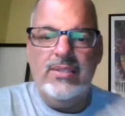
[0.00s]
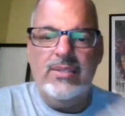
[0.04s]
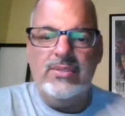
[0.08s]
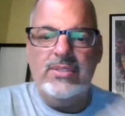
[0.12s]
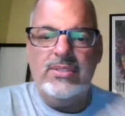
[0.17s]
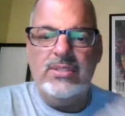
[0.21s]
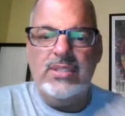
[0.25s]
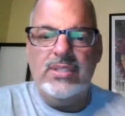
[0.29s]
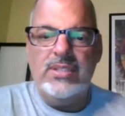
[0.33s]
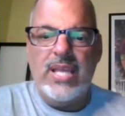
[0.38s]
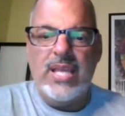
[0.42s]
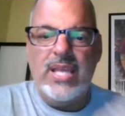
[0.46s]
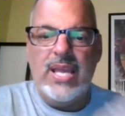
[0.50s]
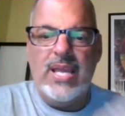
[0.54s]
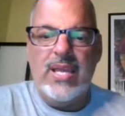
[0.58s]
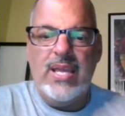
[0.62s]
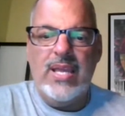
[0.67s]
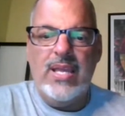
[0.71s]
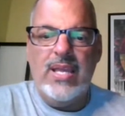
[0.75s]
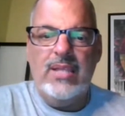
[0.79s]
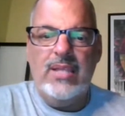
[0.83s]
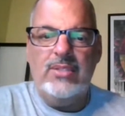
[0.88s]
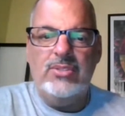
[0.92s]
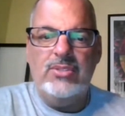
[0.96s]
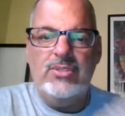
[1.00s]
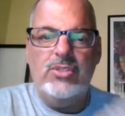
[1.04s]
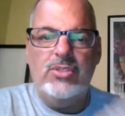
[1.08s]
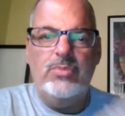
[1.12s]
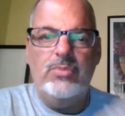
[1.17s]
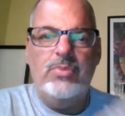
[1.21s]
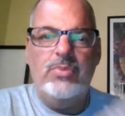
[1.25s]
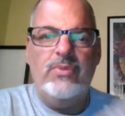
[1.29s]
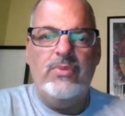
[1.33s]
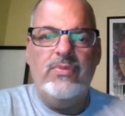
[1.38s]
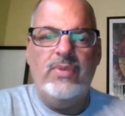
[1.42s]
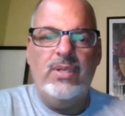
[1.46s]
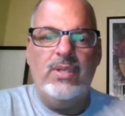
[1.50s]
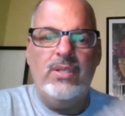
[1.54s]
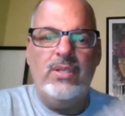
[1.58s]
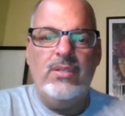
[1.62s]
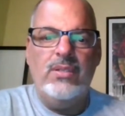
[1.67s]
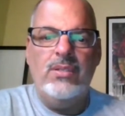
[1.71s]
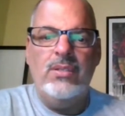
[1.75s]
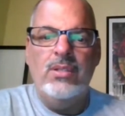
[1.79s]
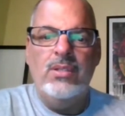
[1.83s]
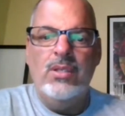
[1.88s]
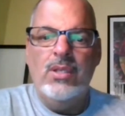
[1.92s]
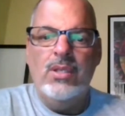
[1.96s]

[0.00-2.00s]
Isn't that super fun?